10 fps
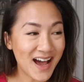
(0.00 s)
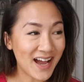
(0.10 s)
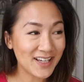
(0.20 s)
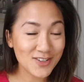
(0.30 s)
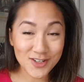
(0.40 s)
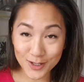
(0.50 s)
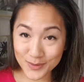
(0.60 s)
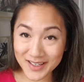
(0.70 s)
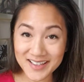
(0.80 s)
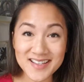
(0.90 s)
I know
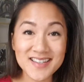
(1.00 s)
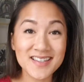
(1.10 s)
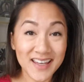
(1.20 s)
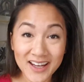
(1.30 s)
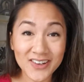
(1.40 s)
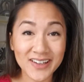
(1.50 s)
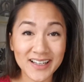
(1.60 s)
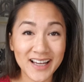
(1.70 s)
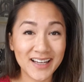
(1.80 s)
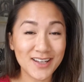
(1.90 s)
that it's
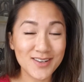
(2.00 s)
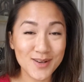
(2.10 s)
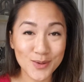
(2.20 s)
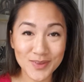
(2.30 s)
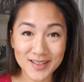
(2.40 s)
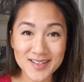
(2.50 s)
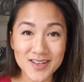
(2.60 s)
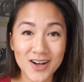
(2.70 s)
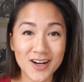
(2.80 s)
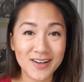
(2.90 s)
scary, and I know that it's
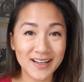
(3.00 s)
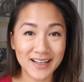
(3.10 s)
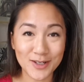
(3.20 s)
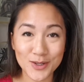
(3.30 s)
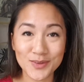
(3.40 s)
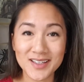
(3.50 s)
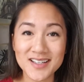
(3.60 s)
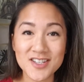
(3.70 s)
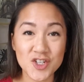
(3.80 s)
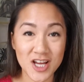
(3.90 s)
hard, and I know that
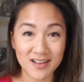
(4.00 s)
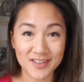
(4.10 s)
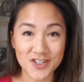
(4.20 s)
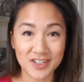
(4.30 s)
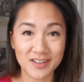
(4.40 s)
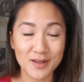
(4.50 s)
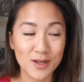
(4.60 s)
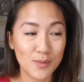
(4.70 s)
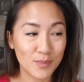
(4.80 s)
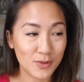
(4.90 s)
it's challenging,
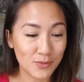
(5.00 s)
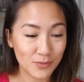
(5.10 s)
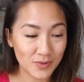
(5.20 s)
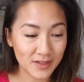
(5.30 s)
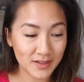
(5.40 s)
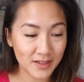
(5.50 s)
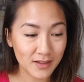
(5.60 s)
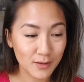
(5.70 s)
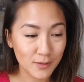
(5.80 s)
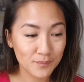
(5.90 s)
but
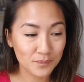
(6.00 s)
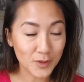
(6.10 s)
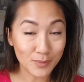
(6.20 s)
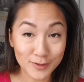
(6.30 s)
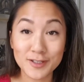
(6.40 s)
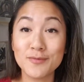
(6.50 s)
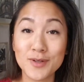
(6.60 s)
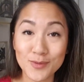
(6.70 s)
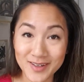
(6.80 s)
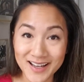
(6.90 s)
really, believe
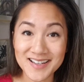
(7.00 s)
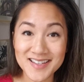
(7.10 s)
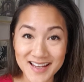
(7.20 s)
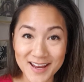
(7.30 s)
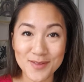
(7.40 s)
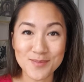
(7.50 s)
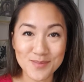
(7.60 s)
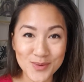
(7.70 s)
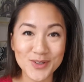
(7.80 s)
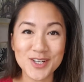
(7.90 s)
me when I say the
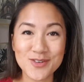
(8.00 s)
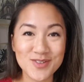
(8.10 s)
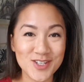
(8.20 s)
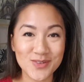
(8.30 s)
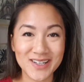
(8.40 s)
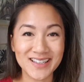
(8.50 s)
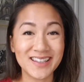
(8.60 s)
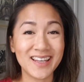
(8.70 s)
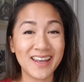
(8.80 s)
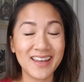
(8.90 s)
more you do it,
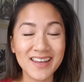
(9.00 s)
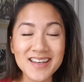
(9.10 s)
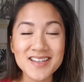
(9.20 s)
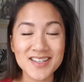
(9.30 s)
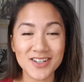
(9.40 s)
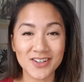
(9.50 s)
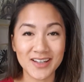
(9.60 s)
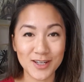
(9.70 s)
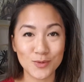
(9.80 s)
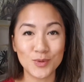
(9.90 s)
the
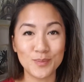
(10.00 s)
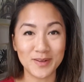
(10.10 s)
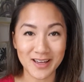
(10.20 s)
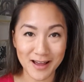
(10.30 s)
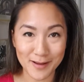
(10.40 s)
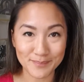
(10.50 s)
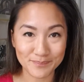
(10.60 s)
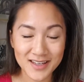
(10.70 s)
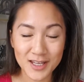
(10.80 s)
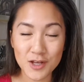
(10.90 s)
easier it will
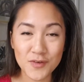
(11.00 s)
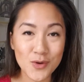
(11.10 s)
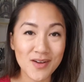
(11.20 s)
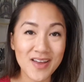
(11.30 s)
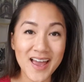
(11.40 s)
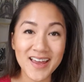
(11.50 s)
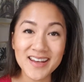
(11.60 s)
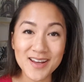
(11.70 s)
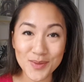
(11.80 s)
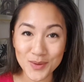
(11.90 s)
become. If you have
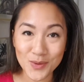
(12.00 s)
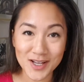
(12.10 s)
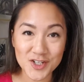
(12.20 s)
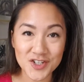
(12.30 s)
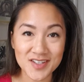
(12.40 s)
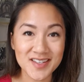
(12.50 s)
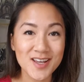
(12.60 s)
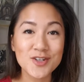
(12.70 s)
any other questions,